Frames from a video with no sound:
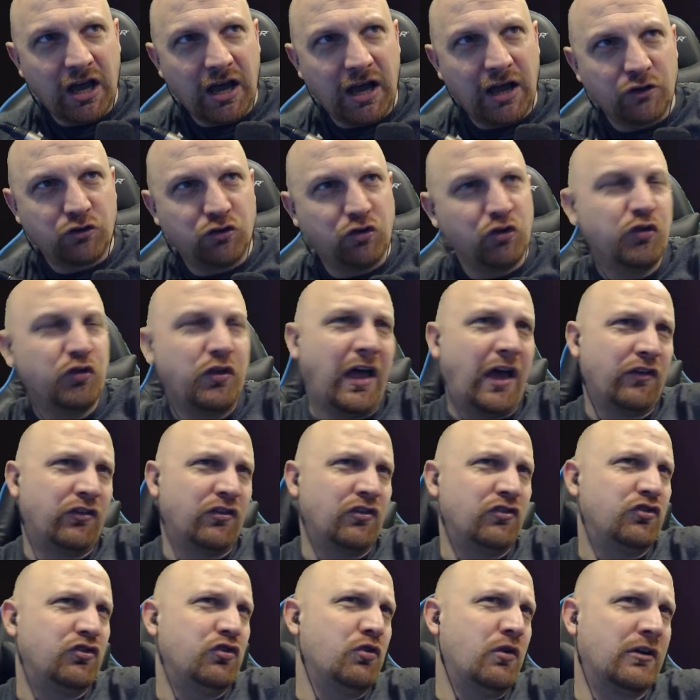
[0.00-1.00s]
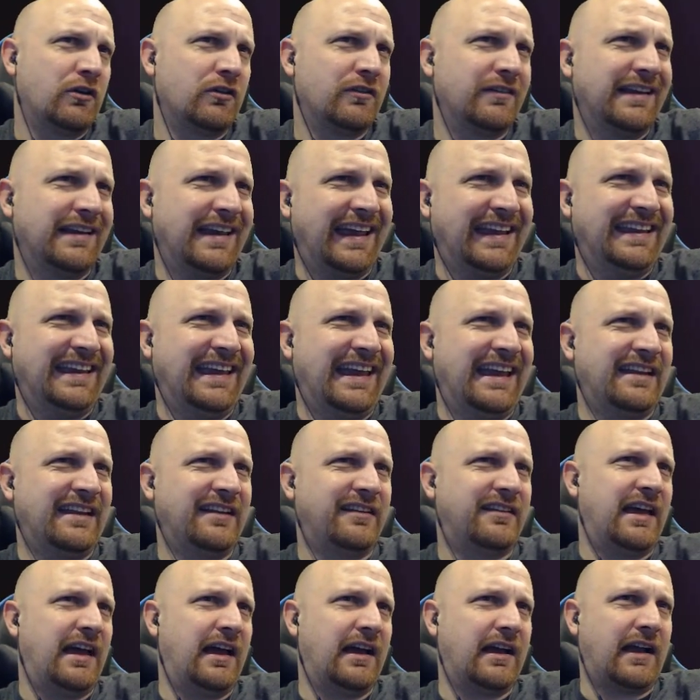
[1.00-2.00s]
2288
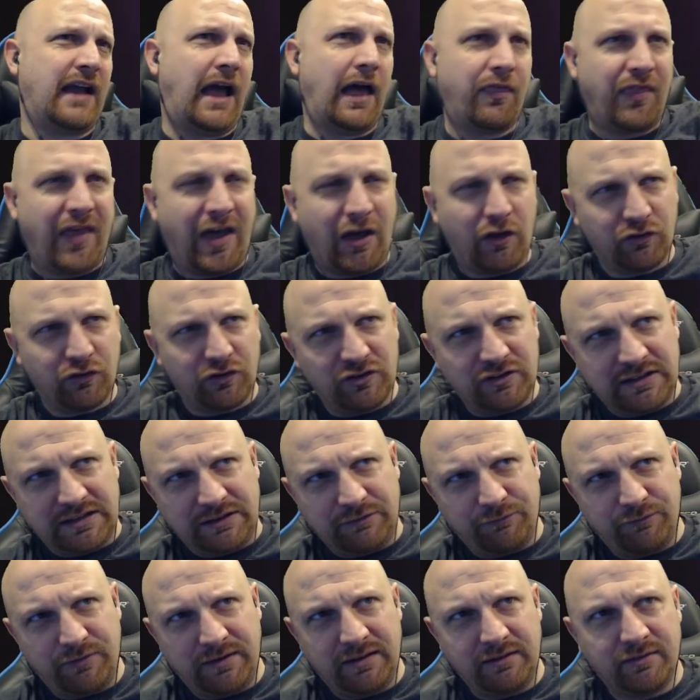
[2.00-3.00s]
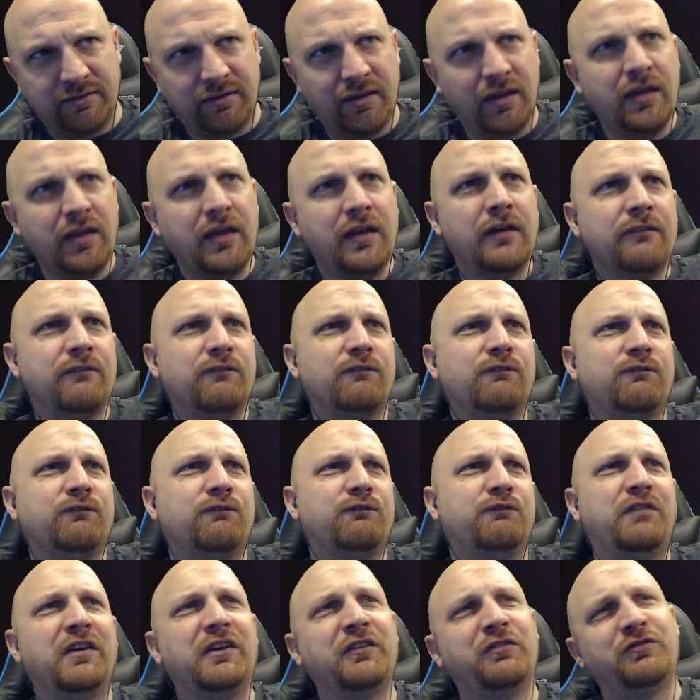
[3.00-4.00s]
attack, 1000 defense,
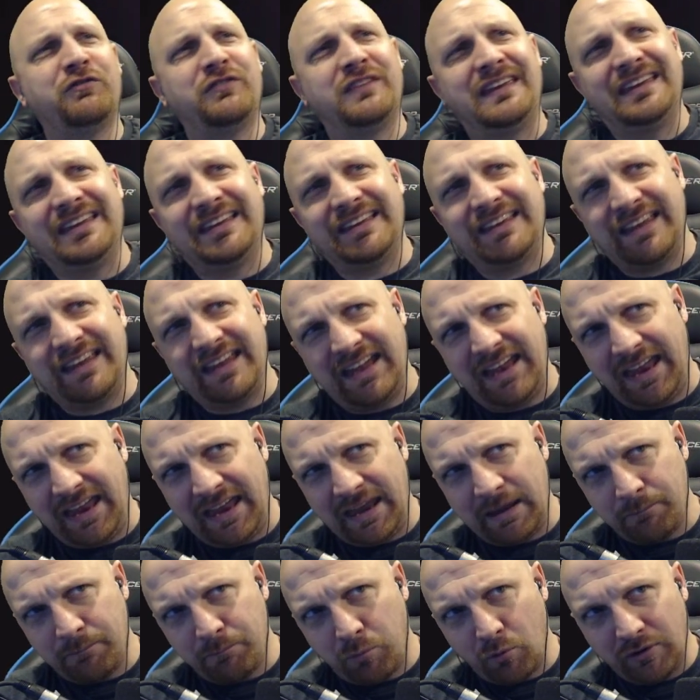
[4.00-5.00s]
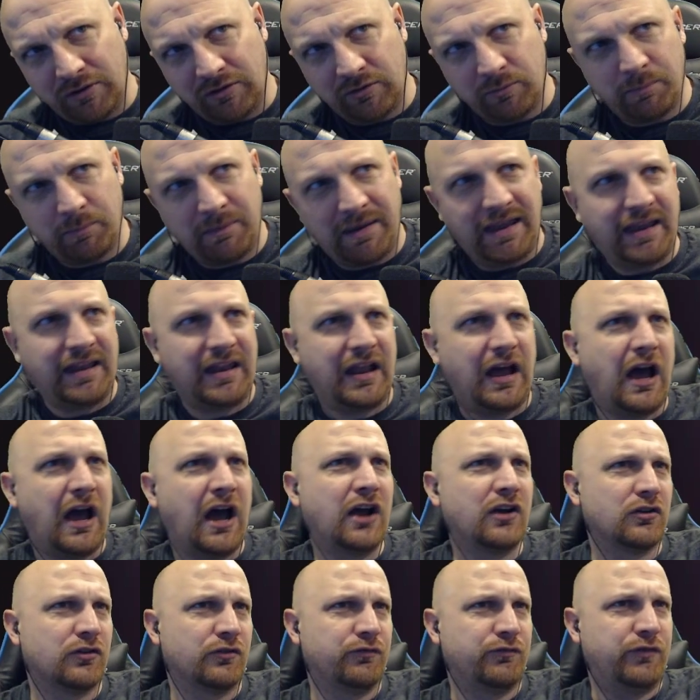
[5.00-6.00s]
15k hit points, man.
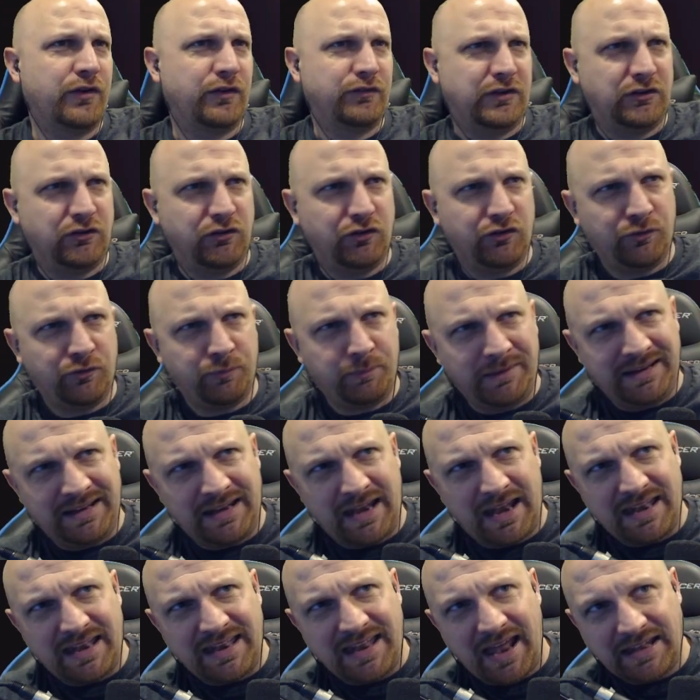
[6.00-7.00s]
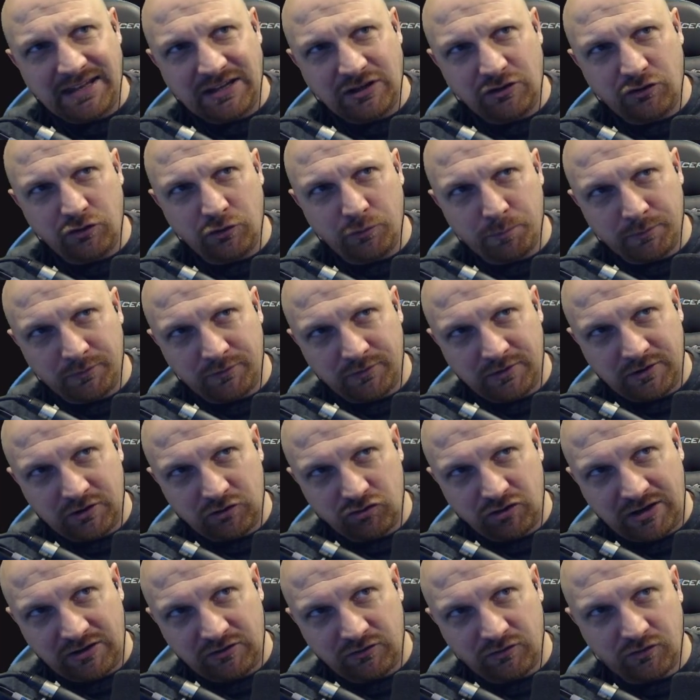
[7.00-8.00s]
152 speed, 92%
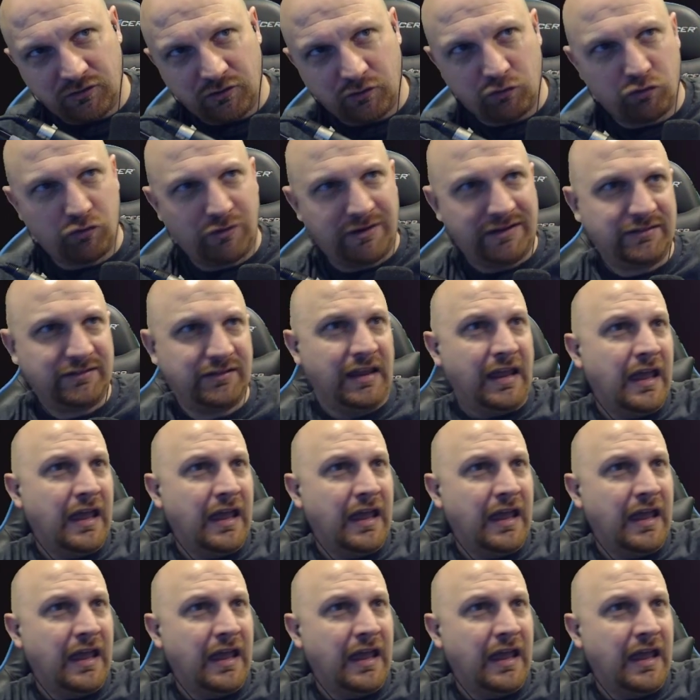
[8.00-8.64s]
chance to crit,